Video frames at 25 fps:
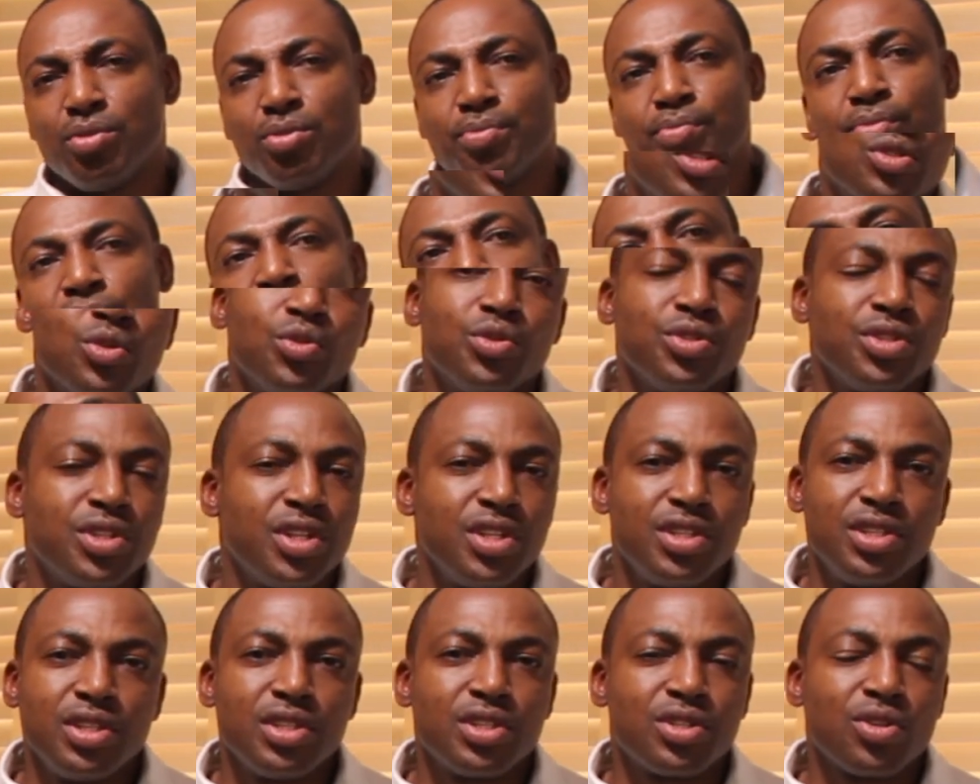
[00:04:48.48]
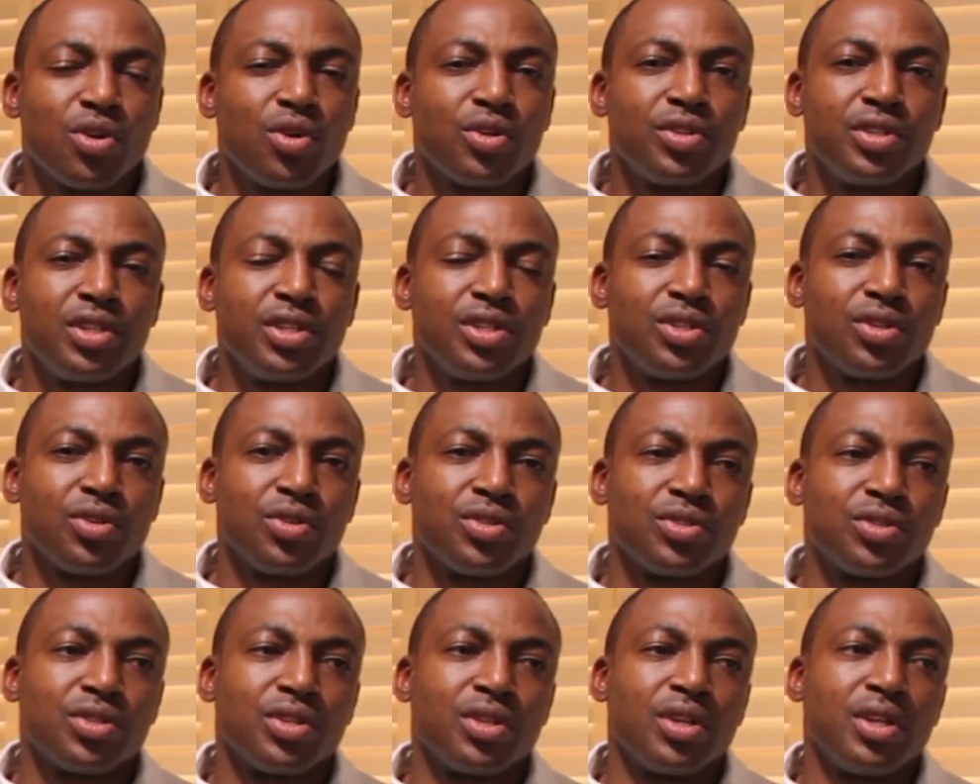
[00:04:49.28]
So disease
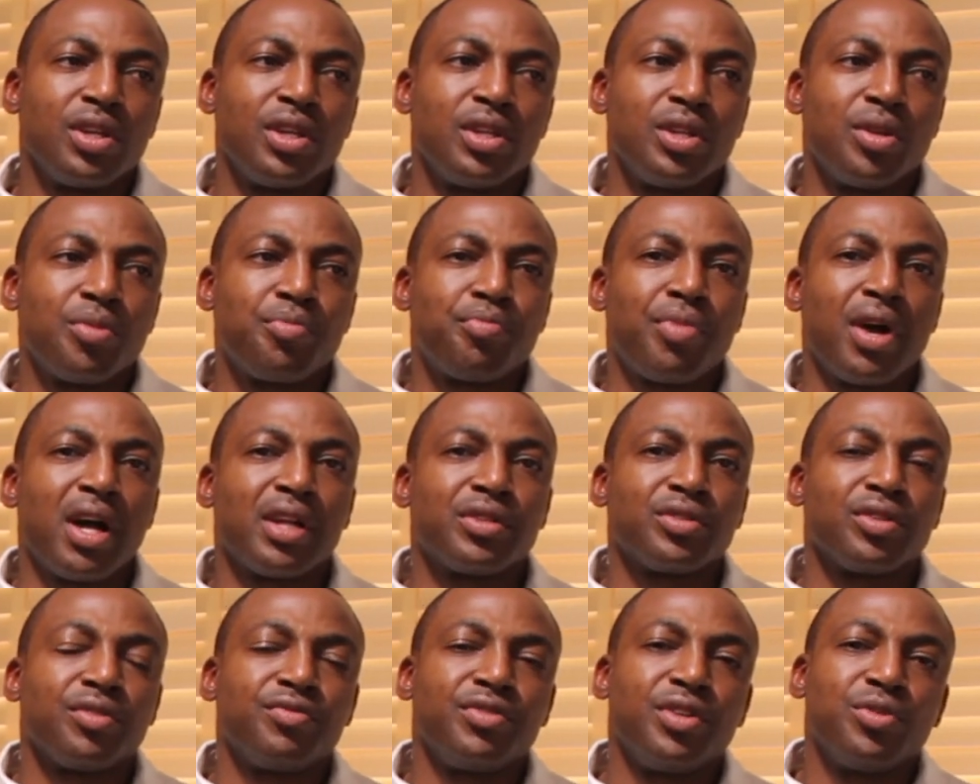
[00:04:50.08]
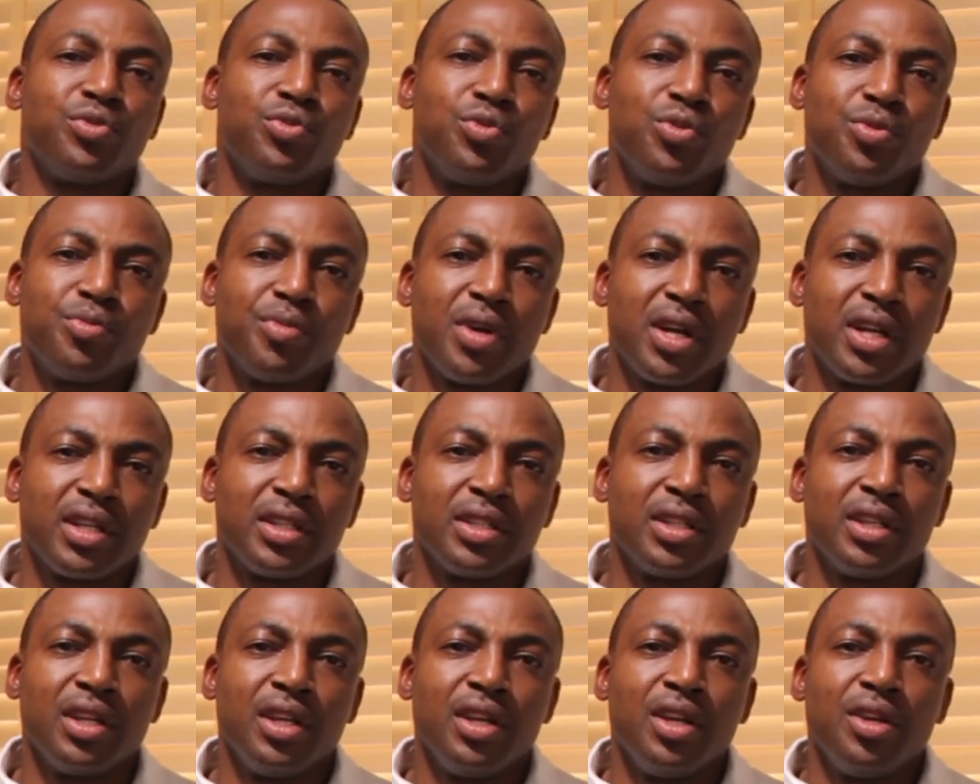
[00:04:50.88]
conditions in the part of the
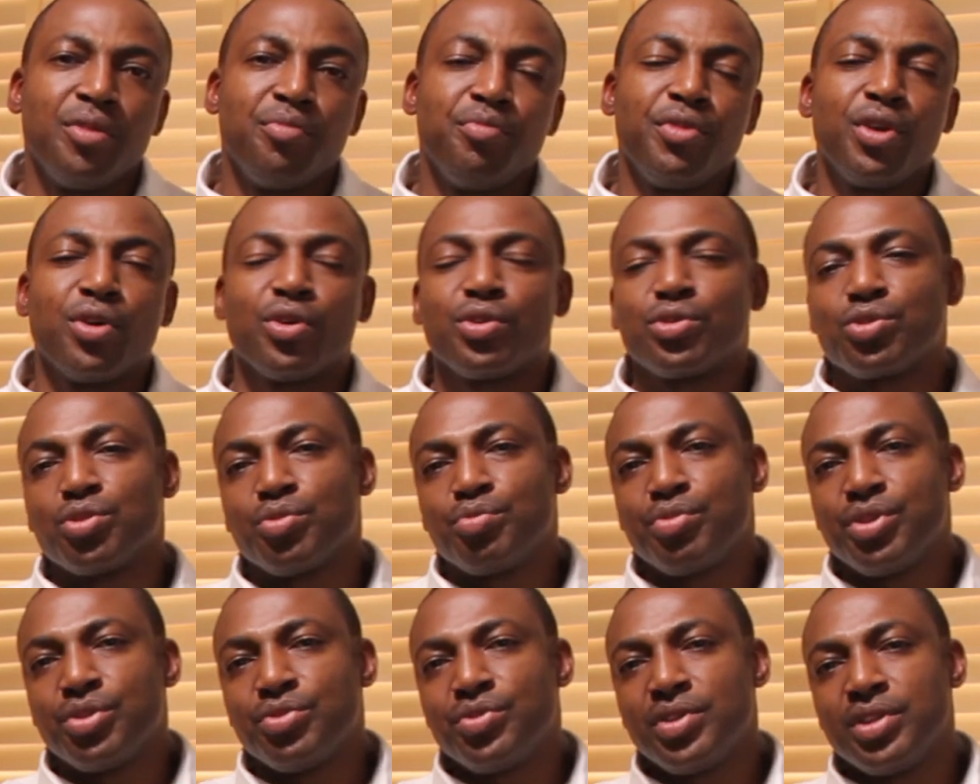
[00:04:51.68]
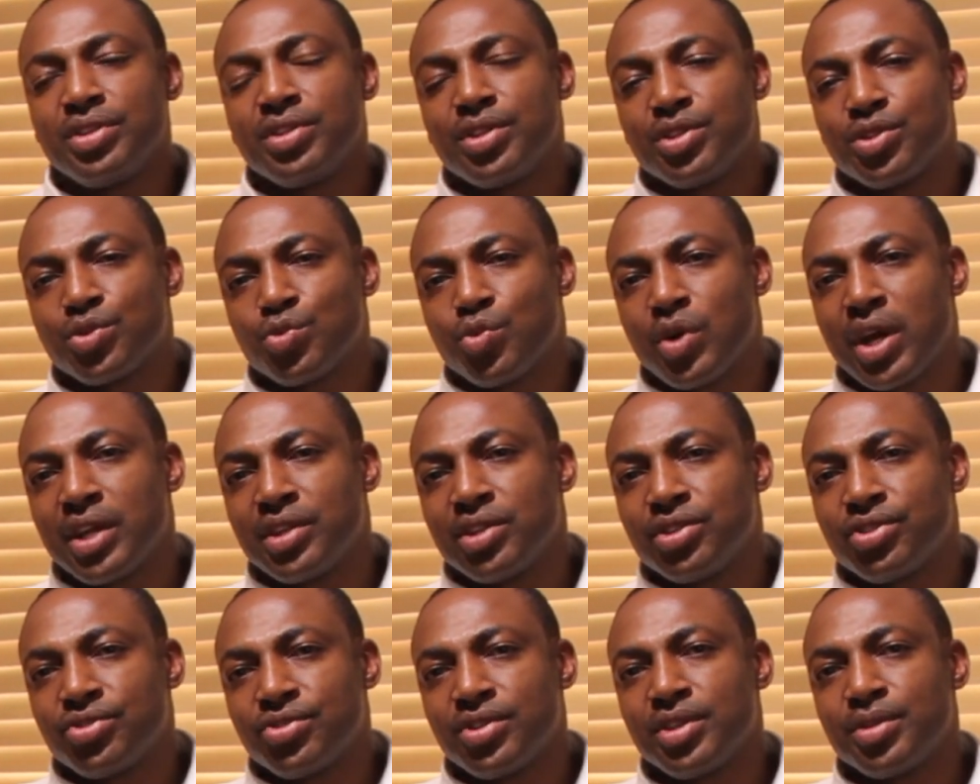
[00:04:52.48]
woman may also be reasons why
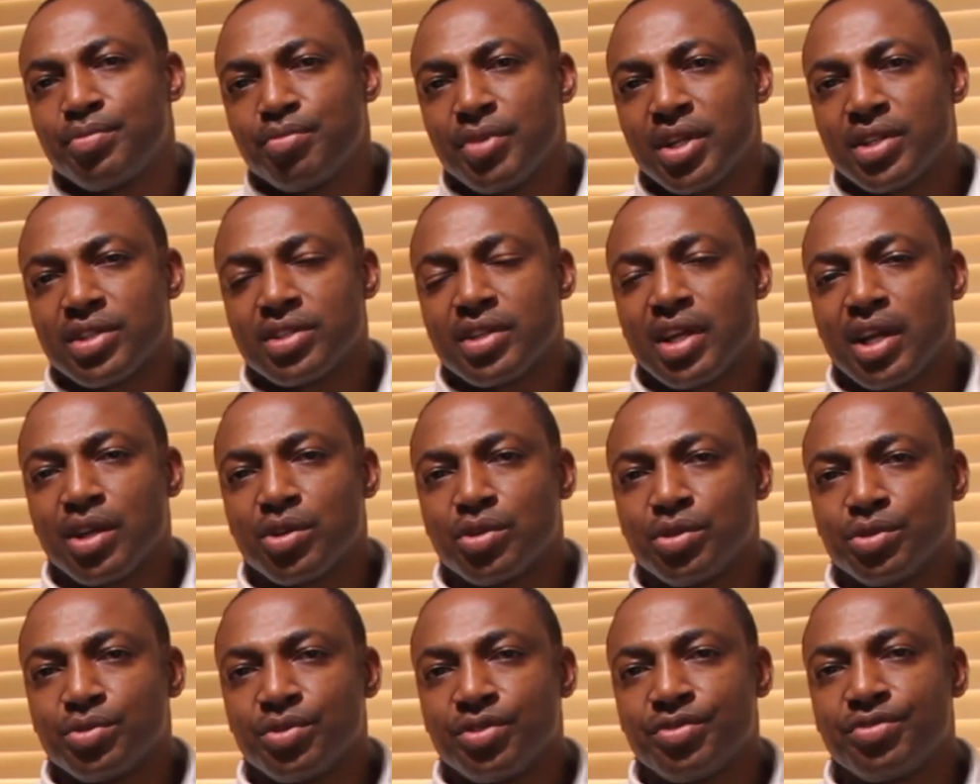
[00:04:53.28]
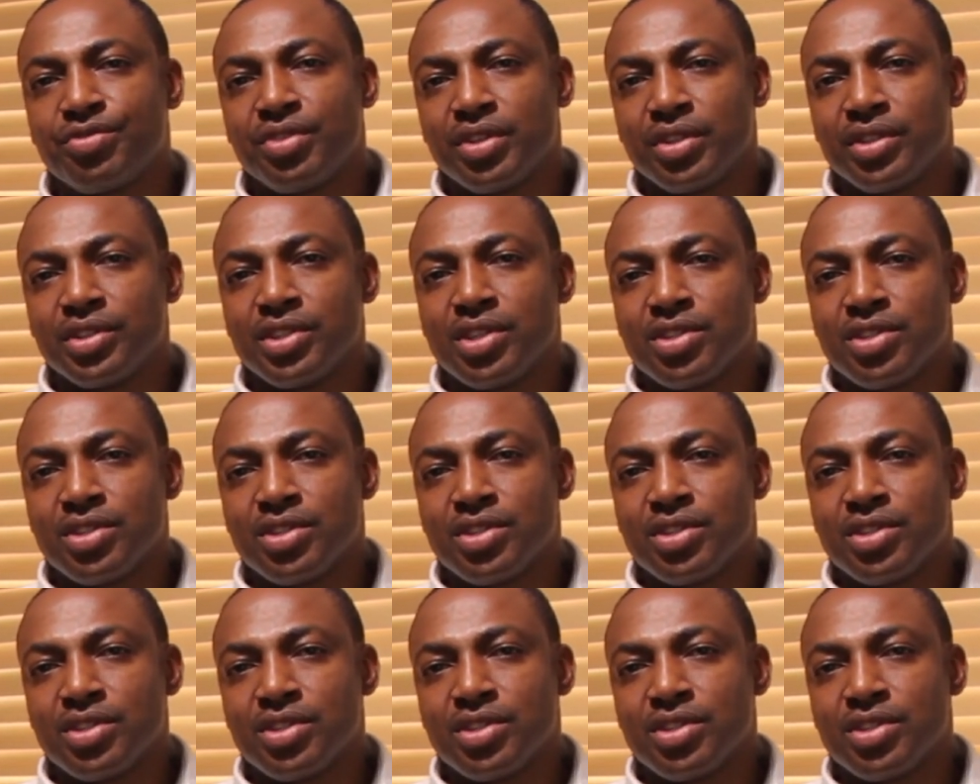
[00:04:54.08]
these treatment cycles will fail.